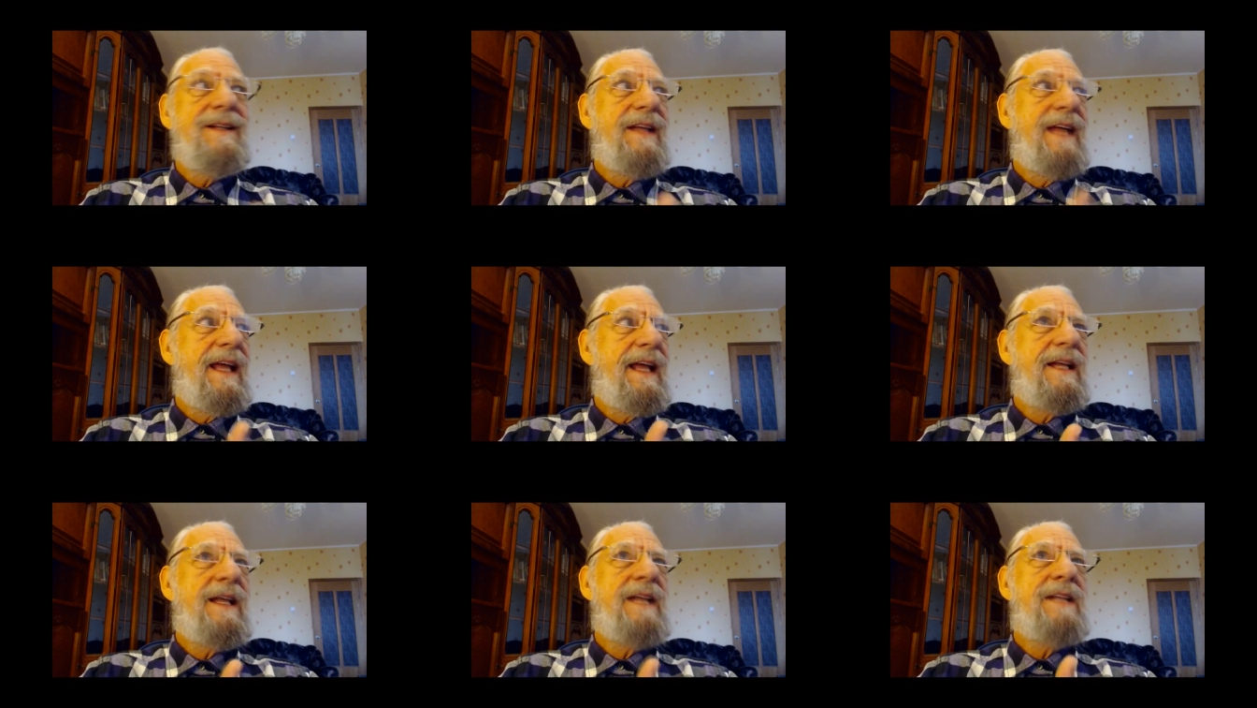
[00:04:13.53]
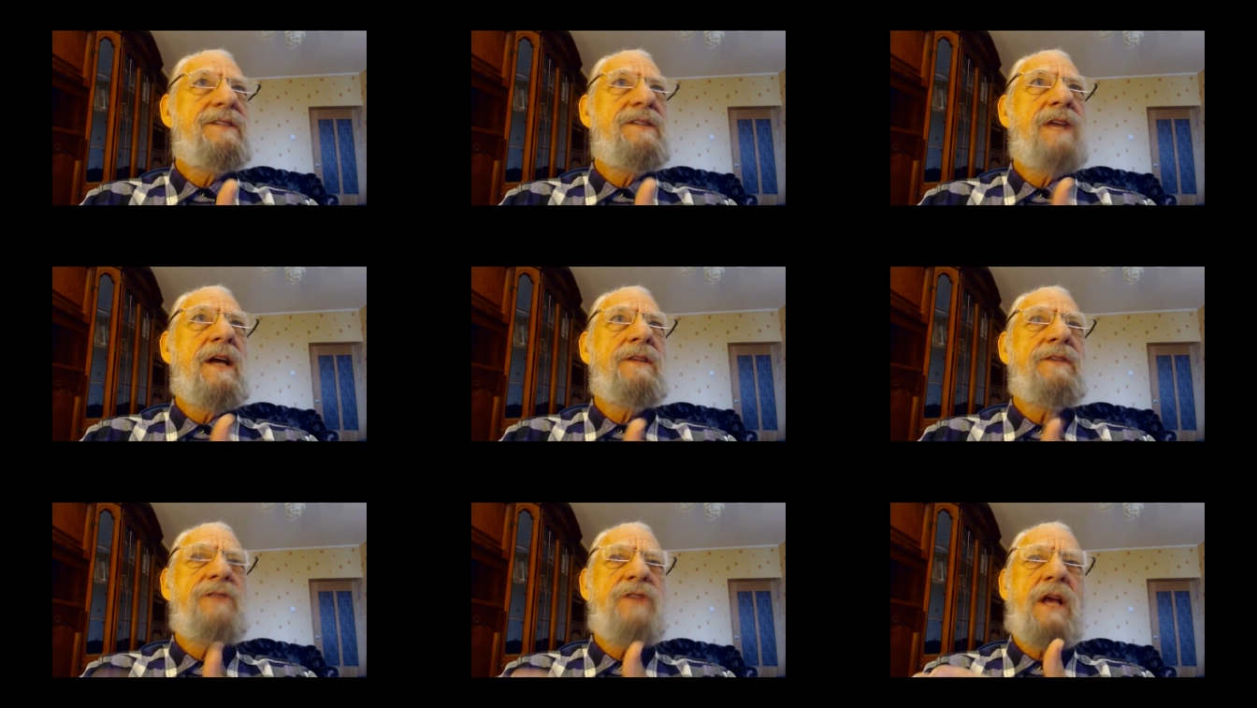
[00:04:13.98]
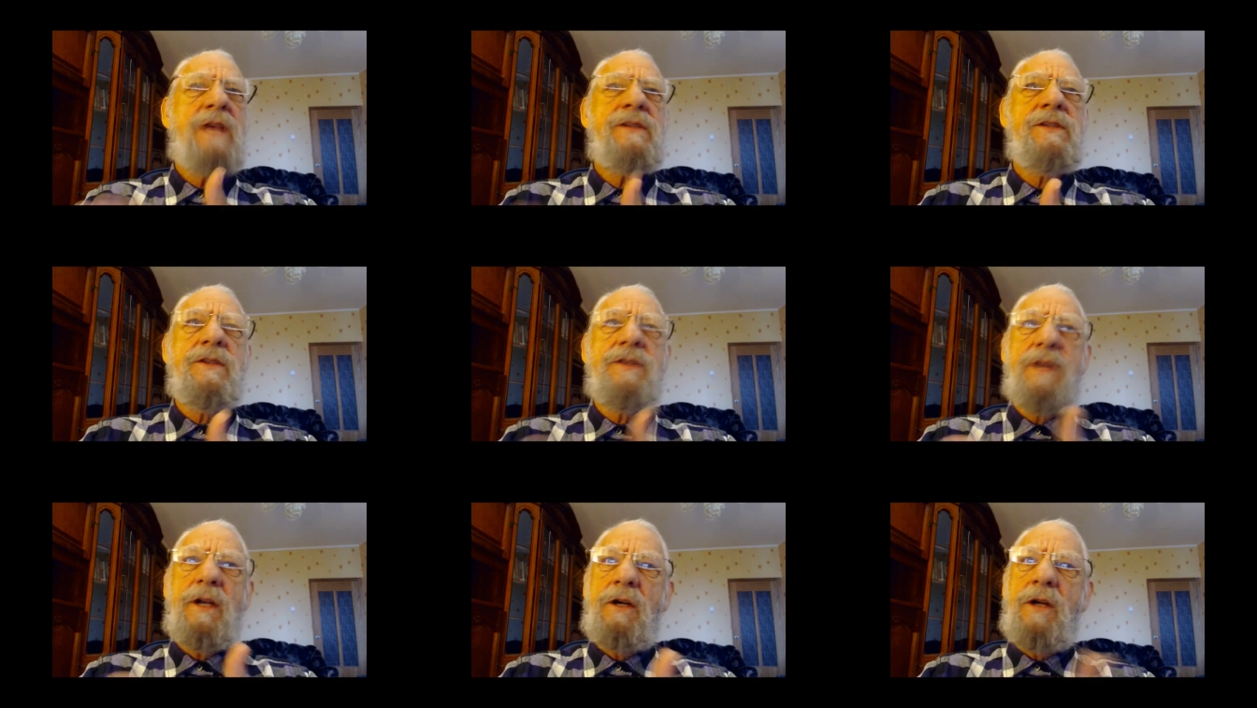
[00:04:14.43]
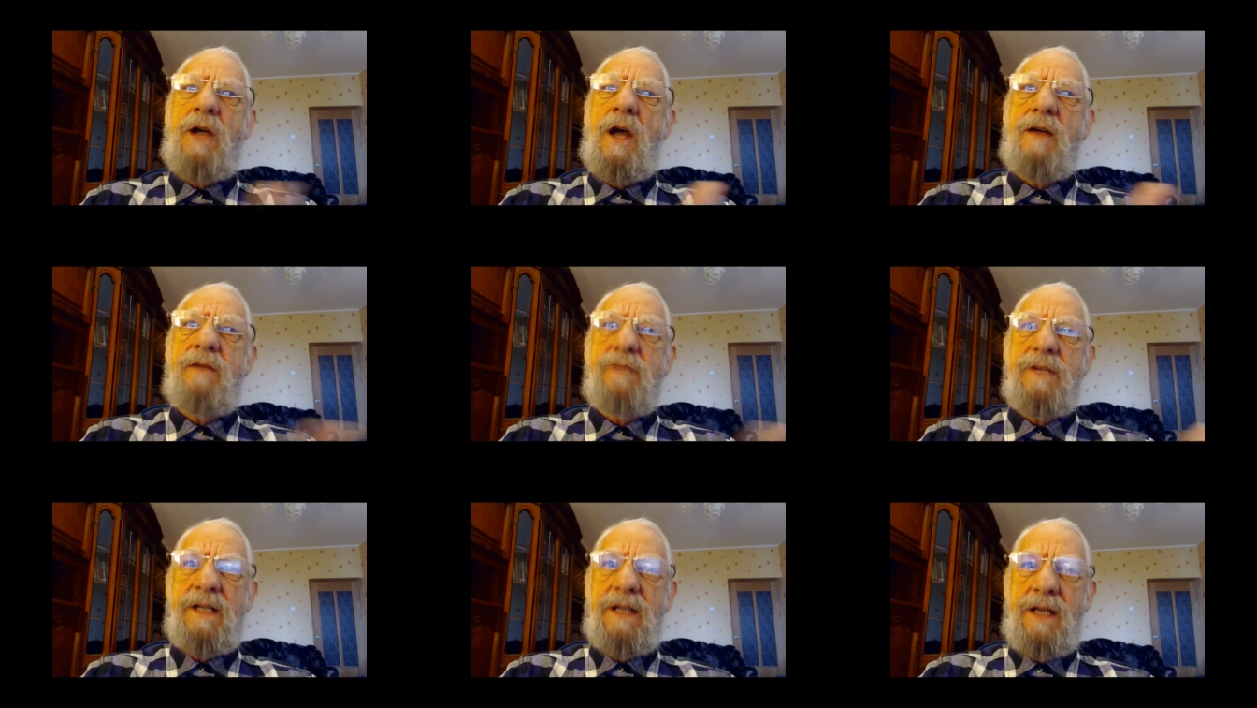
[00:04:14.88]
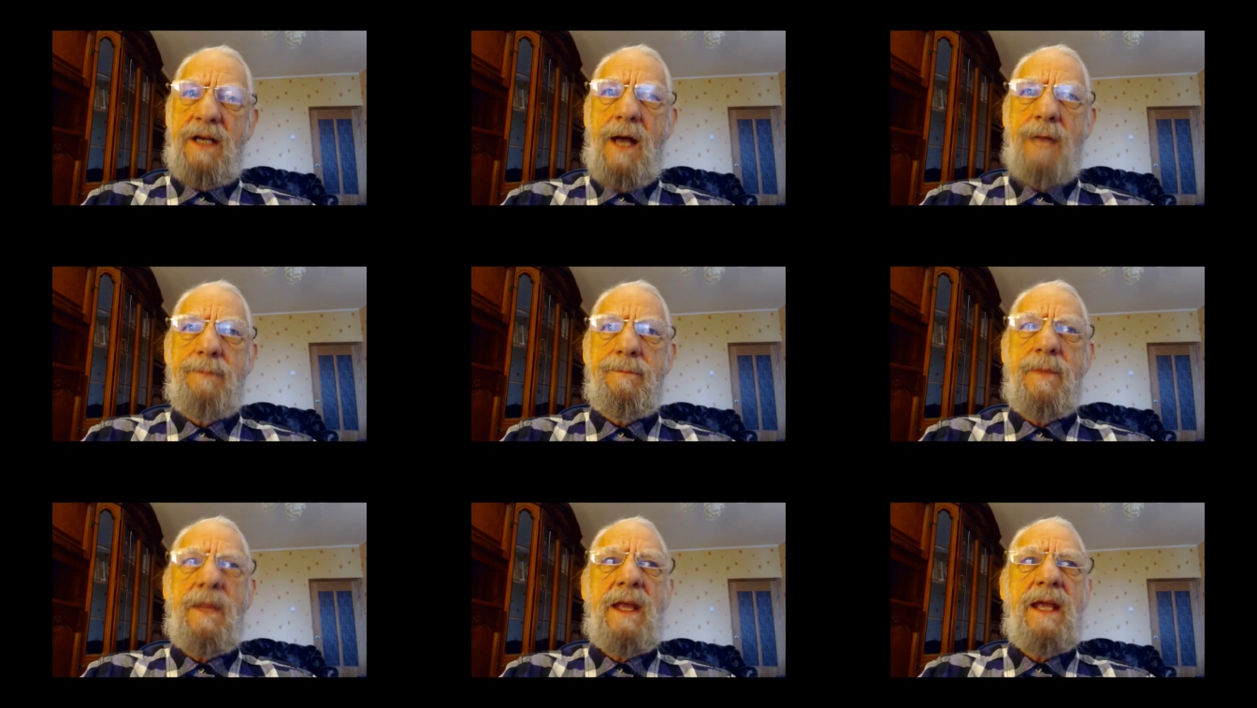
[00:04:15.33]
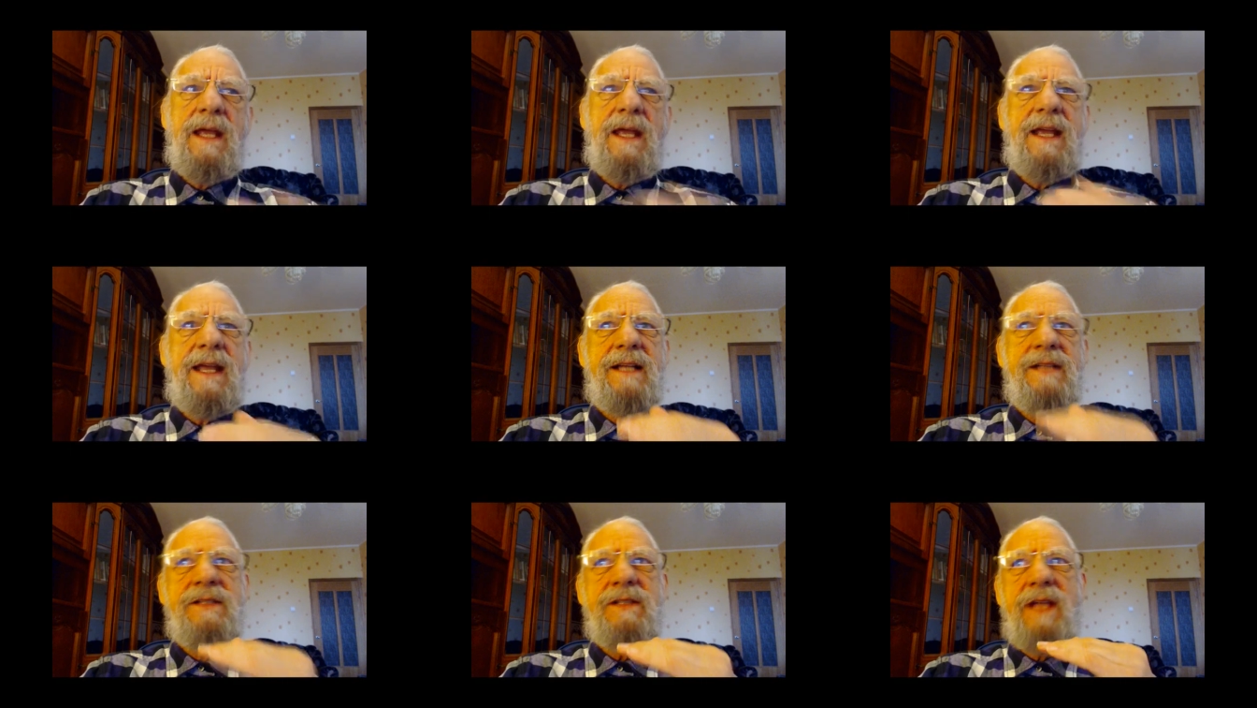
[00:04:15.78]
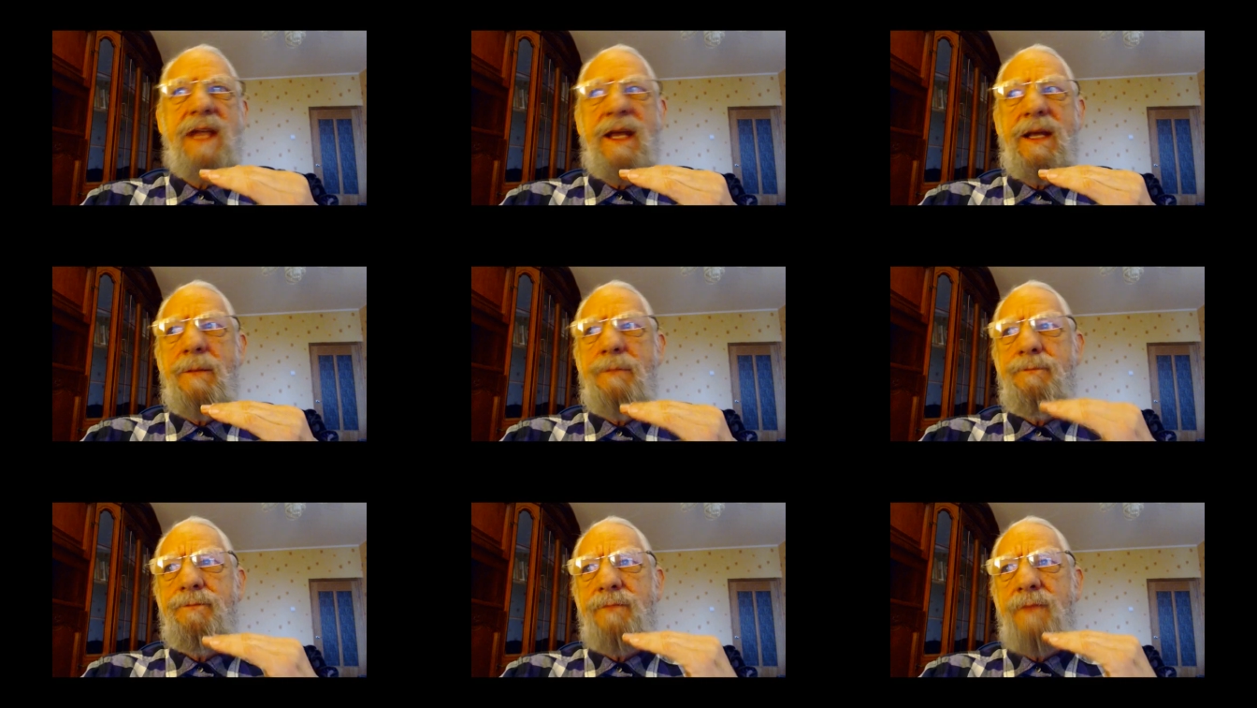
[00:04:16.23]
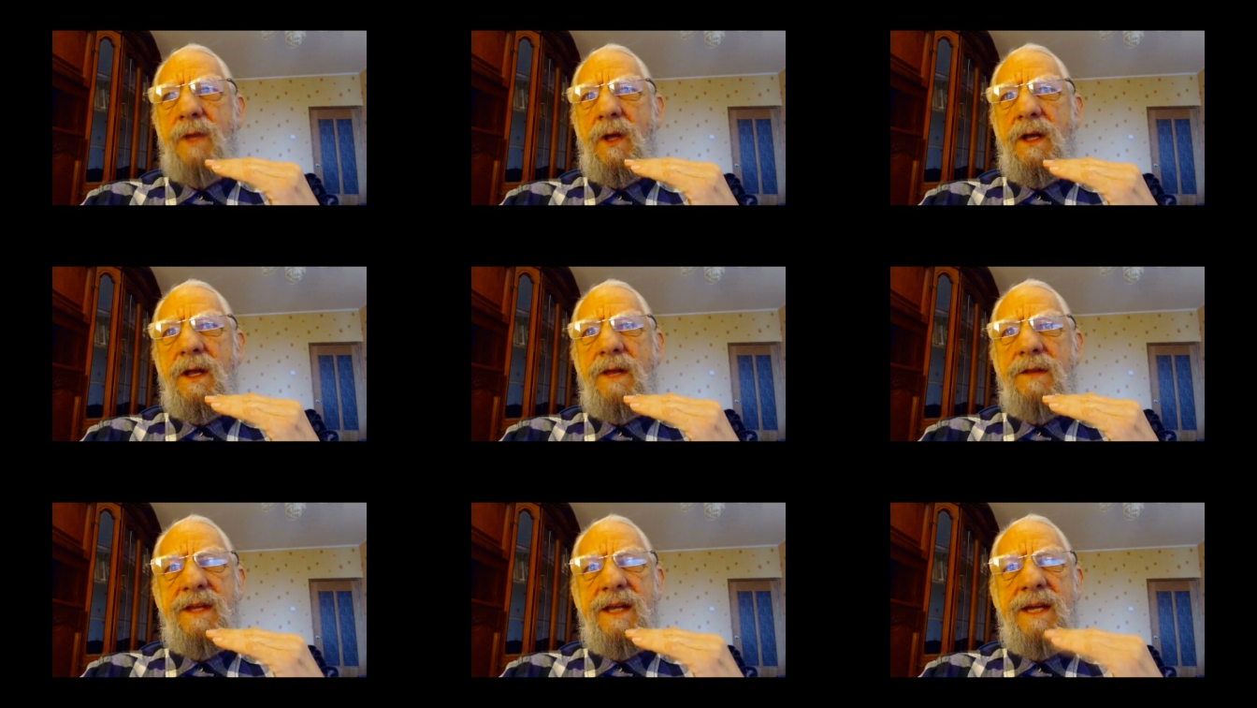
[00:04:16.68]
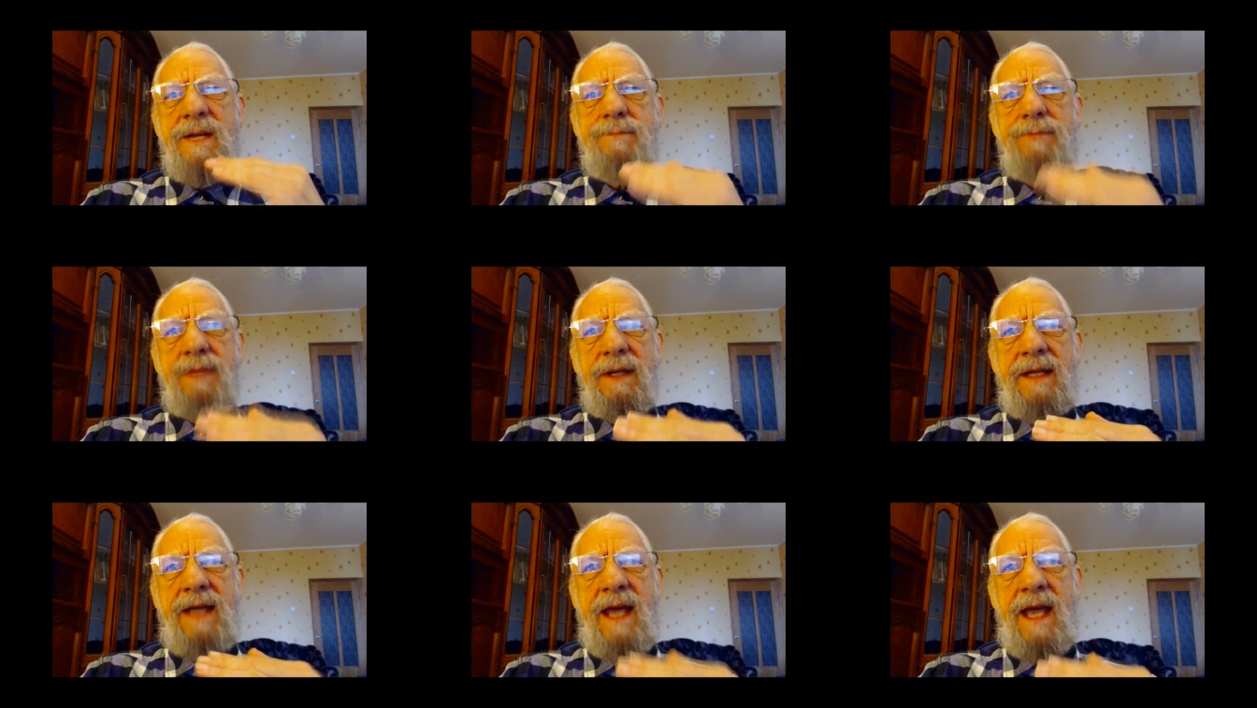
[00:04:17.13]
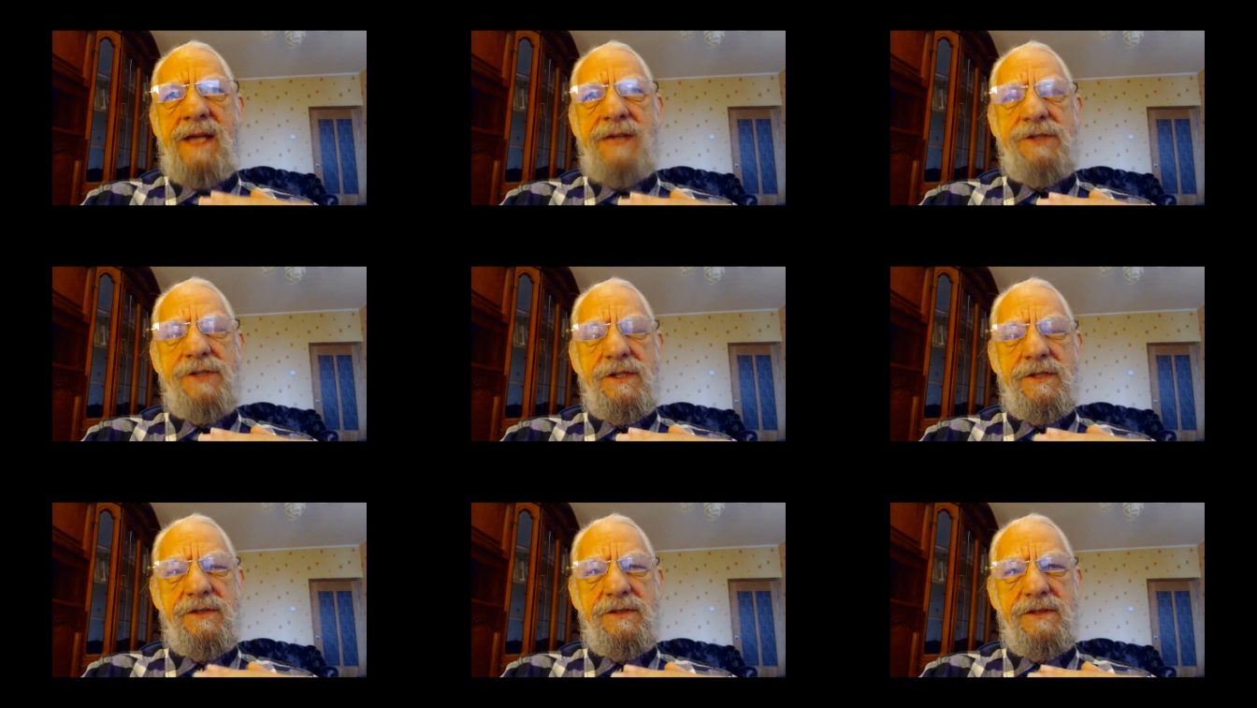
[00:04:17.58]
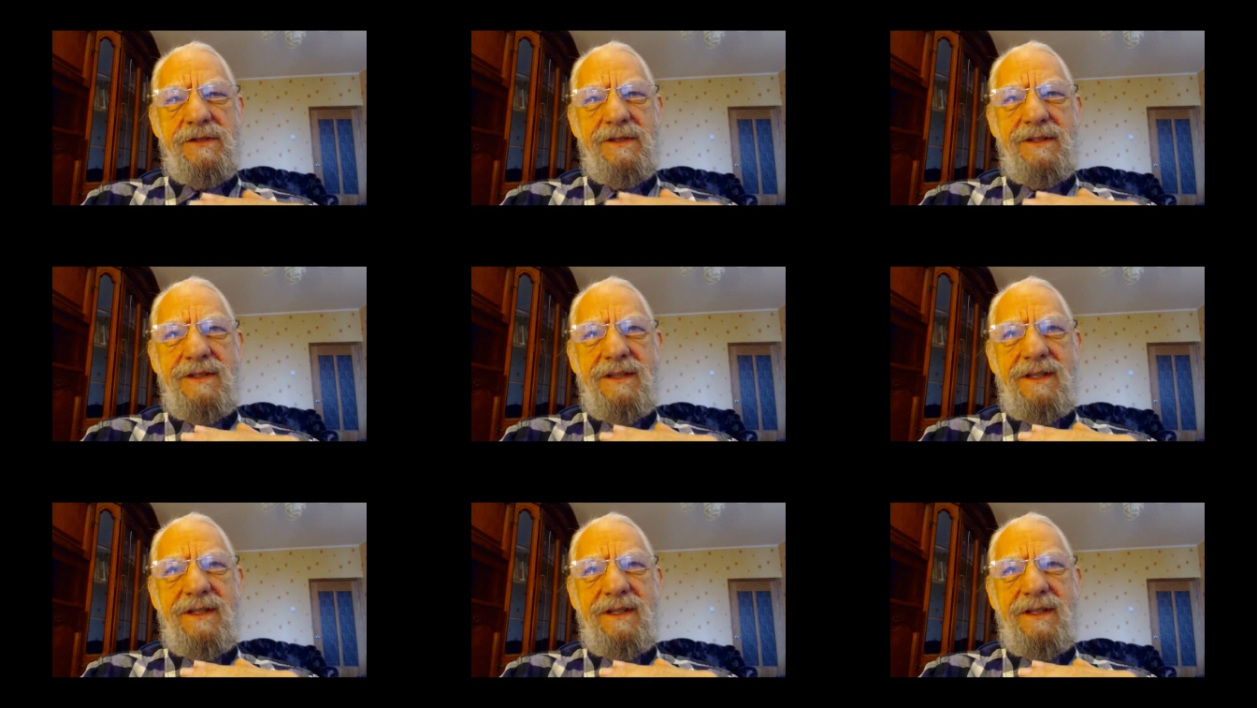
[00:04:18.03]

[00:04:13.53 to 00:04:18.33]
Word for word: It's not just that they're covering it up. It's like the implications.